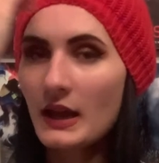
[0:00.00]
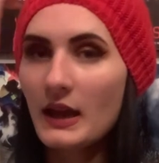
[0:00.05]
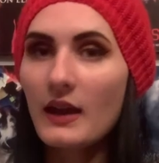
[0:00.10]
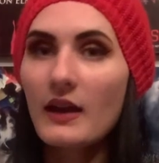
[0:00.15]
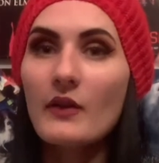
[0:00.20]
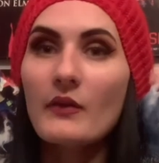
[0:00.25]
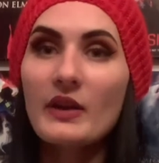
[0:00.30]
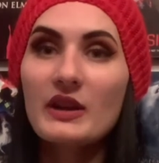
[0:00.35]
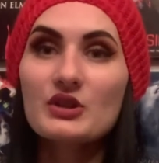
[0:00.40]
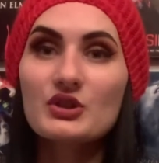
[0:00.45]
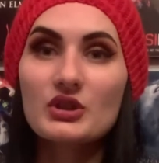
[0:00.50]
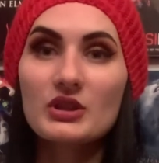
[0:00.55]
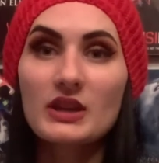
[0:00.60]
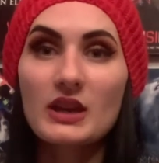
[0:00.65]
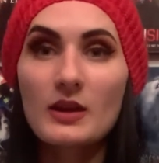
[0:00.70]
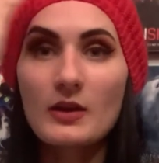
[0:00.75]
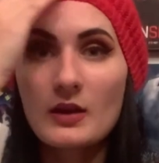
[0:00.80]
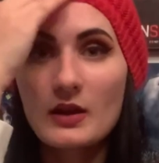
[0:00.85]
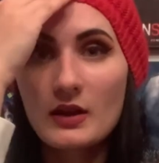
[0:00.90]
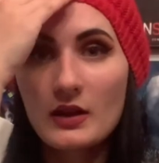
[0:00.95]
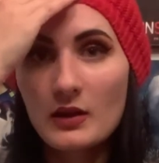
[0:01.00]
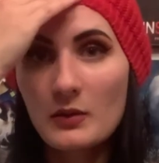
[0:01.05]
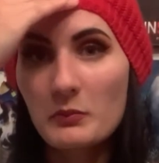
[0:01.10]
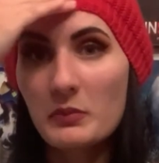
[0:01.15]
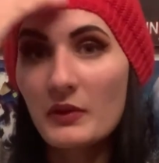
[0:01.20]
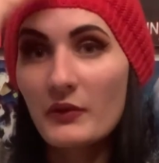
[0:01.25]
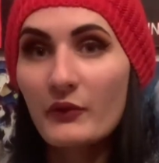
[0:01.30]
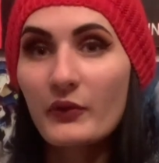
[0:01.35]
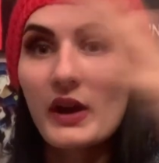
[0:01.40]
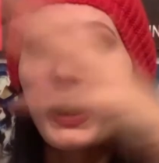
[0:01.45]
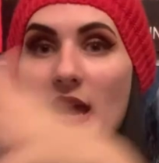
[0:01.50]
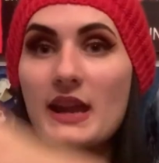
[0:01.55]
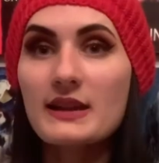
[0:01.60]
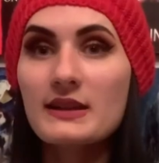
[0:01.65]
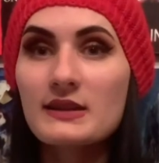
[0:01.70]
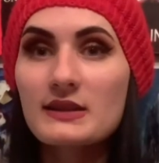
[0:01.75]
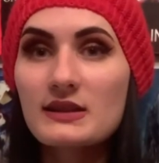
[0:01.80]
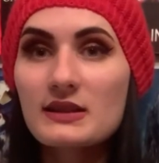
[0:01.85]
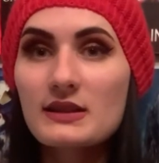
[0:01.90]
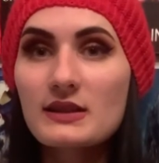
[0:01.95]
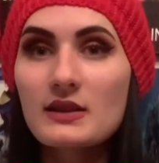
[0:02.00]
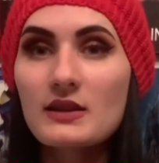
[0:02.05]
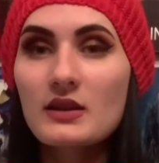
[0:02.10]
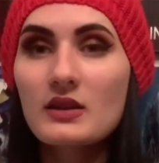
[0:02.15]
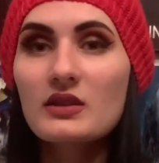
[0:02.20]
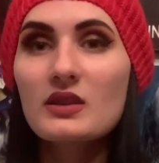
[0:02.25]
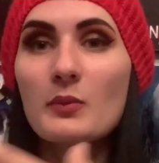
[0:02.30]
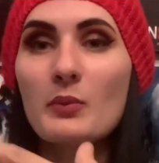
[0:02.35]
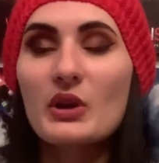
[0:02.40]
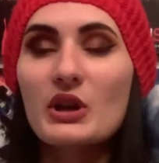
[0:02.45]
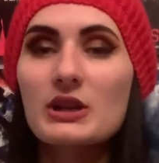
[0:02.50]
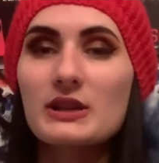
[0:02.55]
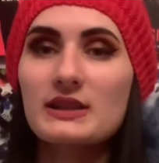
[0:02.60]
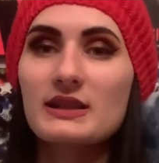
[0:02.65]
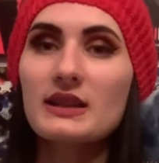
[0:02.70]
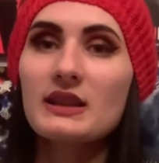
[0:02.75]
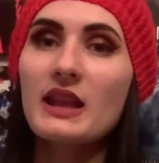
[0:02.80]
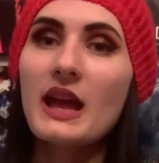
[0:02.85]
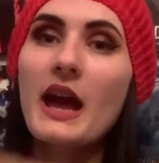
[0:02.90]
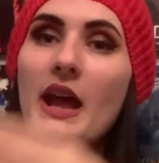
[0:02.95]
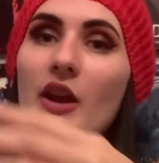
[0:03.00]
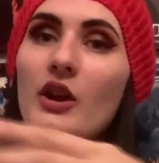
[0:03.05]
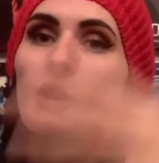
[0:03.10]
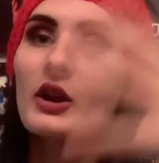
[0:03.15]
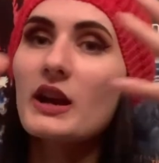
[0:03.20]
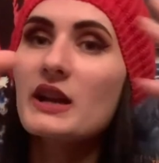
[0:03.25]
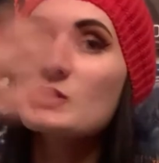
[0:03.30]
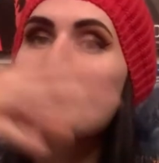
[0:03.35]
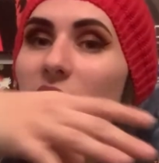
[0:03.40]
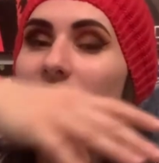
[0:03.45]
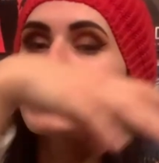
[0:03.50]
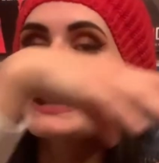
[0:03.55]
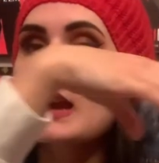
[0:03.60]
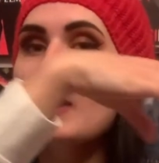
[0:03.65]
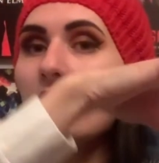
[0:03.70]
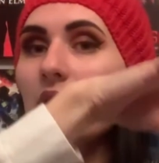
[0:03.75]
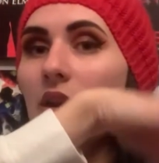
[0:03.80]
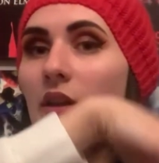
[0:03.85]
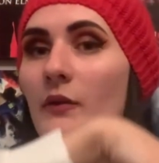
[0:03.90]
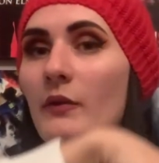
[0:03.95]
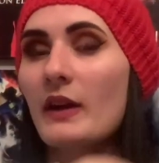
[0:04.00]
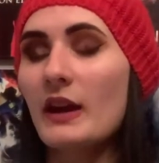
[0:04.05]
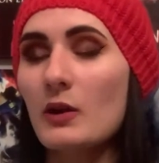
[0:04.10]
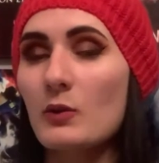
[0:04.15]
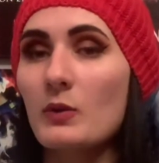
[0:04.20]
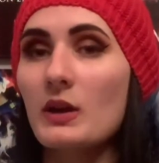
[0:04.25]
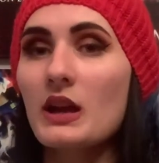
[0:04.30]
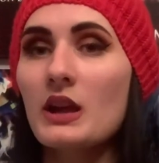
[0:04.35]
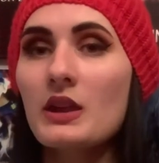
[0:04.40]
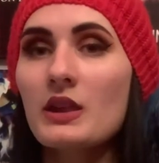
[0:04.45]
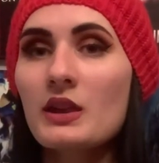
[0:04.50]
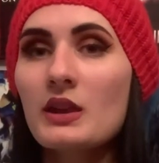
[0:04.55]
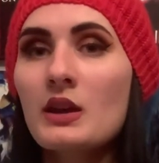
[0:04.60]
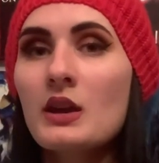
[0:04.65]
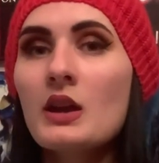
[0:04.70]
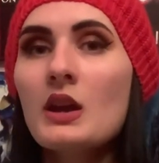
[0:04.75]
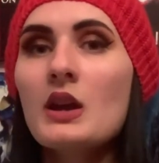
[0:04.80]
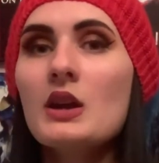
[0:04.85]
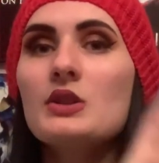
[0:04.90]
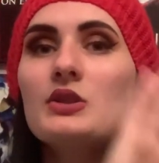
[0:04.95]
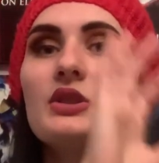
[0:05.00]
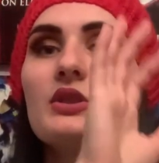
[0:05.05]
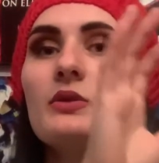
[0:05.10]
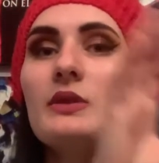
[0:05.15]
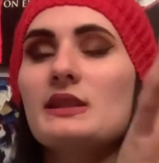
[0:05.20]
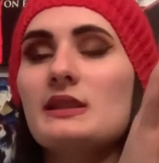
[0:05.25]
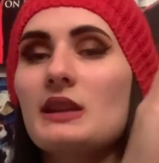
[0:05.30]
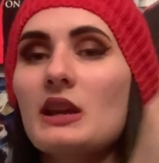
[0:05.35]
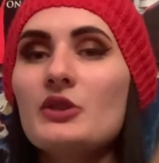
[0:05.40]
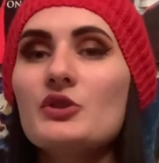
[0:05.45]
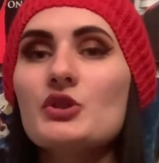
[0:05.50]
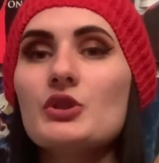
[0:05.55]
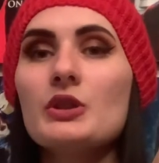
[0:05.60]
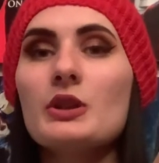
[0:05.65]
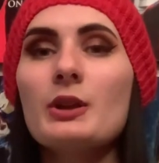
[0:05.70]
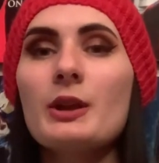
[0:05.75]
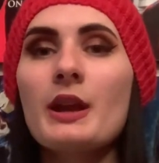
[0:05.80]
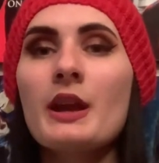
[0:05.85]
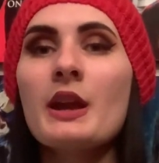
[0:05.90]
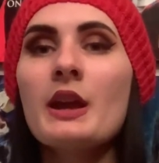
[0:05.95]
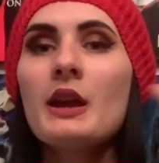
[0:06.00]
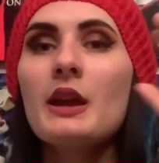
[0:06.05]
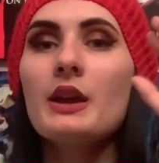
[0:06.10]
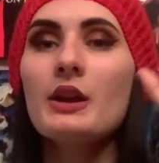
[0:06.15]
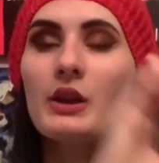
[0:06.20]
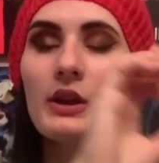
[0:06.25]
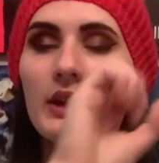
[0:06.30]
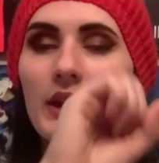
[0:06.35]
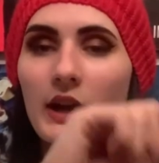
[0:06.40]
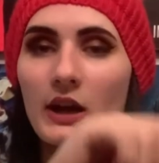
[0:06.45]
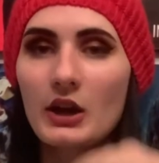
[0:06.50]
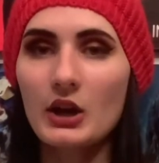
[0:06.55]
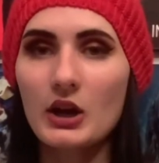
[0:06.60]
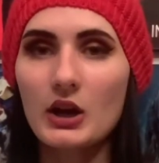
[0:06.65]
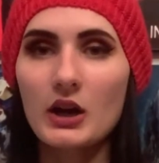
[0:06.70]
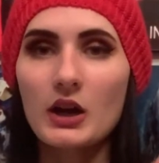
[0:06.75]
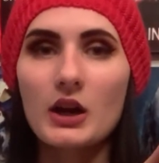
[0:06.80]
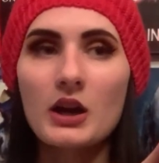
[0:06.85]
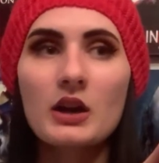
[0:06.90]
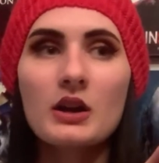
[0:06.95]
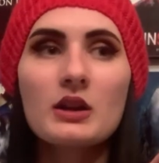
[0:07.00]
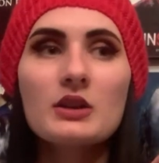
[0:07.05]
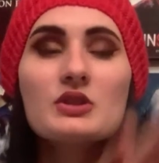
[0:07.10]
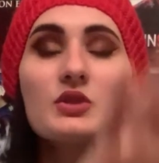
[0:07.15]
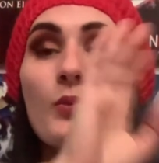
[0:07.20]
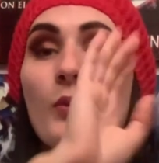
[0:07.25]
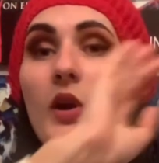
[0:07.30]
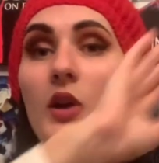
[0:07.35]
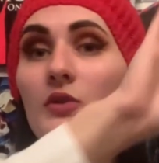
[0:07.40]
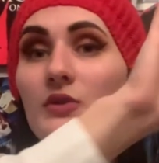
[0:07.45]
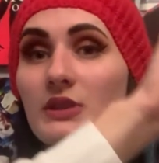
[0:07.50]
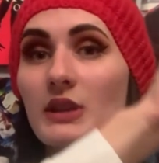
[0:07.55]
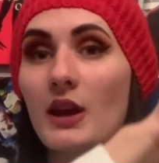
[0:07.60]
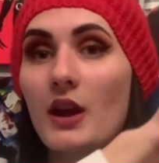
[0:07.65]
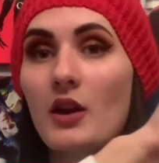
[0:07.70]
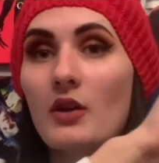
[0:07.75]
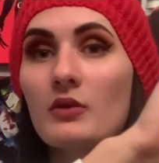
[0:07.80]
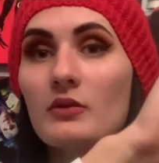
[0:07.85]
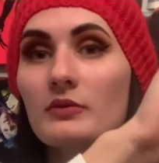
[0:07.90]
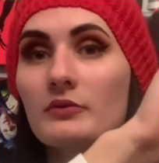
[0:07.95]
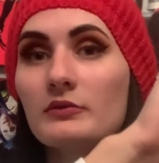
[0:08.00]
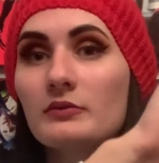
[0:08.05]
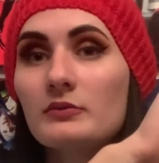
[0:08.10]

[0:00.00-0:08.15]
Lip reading: eventually befriends the person that her husband is having an affair with, to essentially get her to also